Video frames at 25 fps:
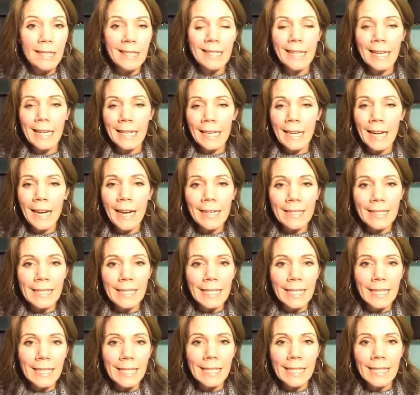and
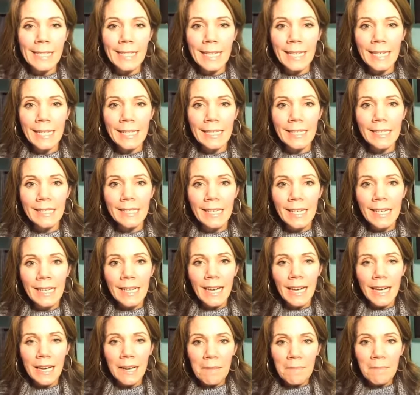antioxidants, and
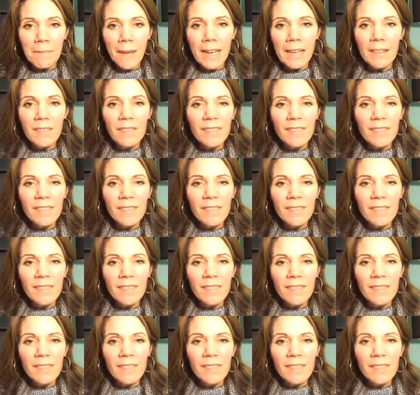my